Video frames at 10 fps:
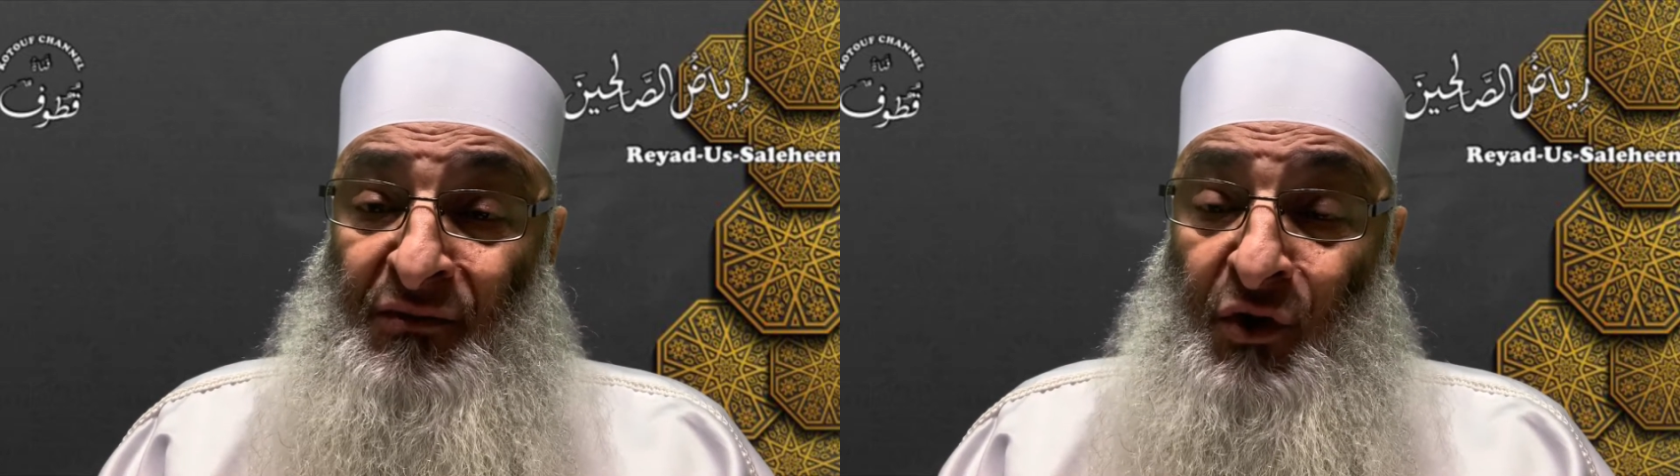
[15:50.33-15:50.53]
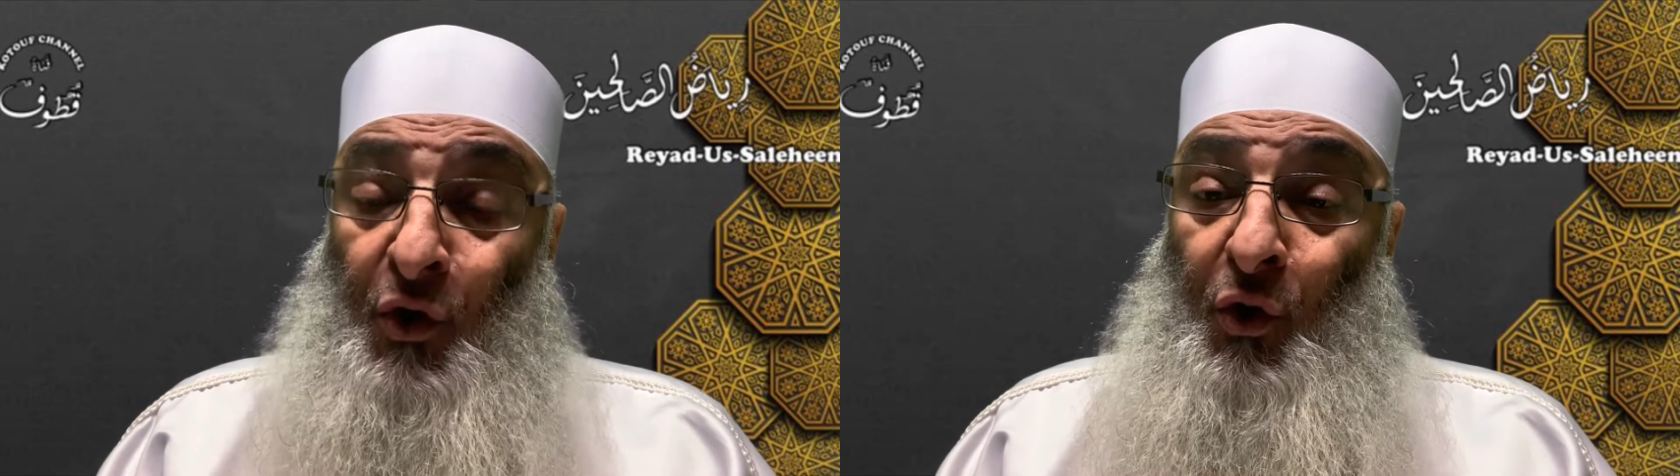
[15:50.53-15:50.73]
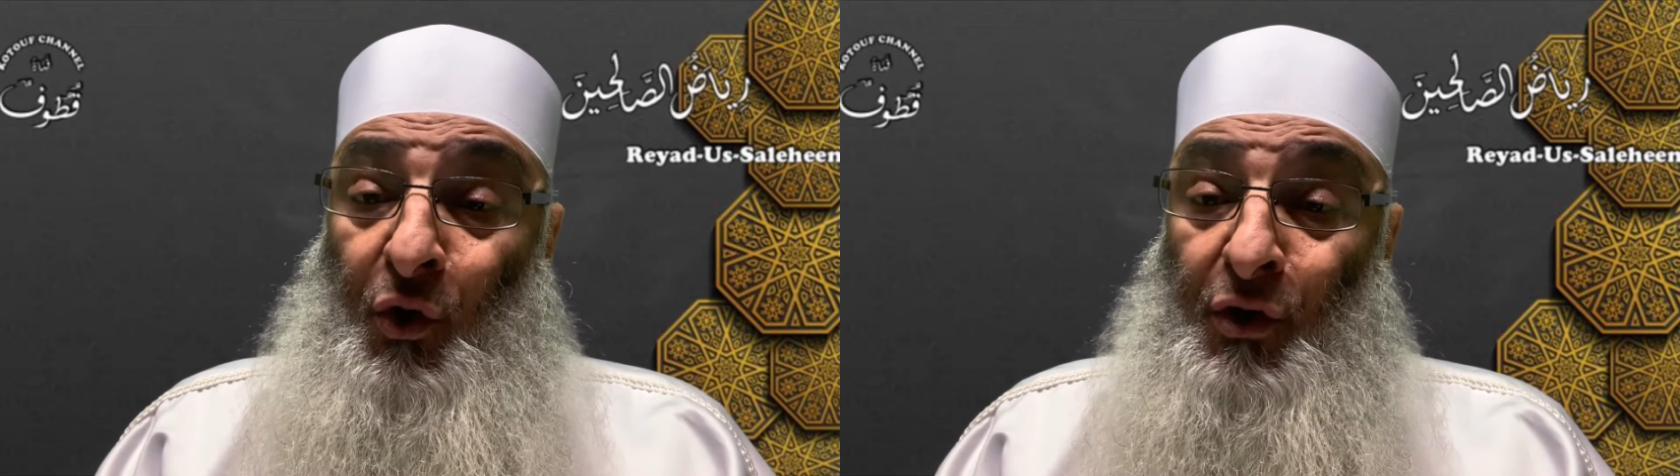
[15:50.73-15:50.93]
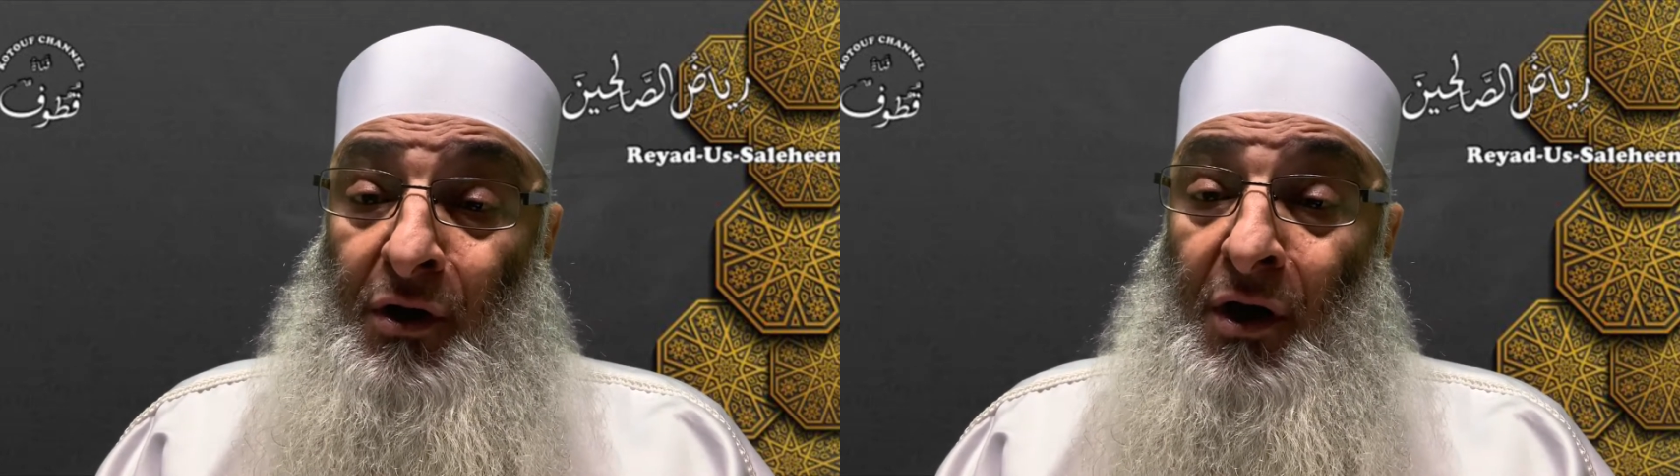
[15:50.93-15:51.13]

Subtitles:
or